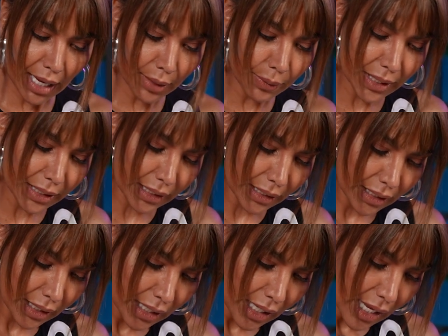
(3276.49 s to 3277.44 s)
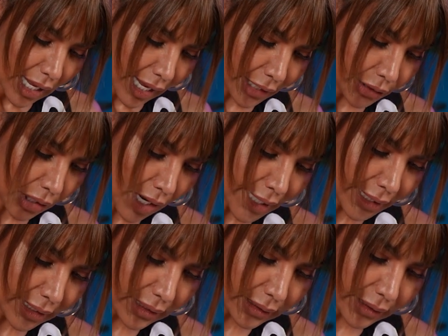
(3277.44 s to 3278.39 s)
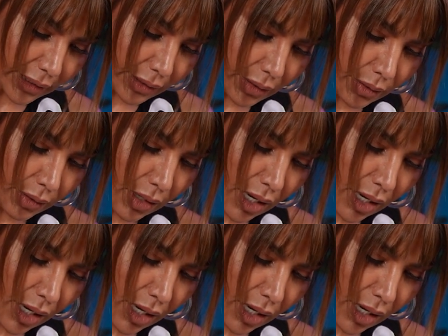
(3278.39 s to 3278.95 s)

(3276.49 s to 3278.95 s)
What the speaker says: was a child, you know,